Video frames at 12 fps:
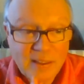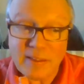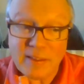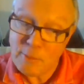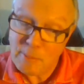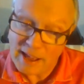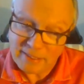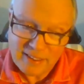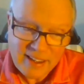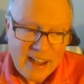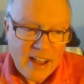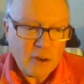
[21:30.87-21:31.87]
Thank you, Beth.
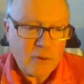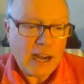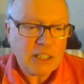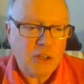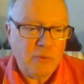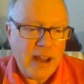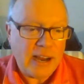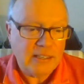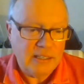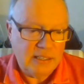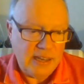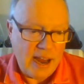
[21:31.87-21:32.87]

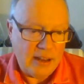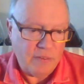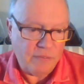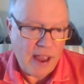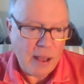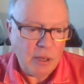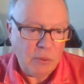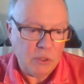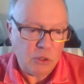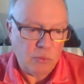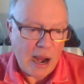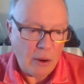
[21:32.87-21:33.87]
Crash3X is saying the family
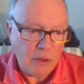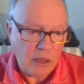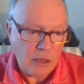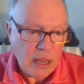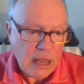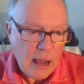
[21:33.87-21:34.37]
was rowdy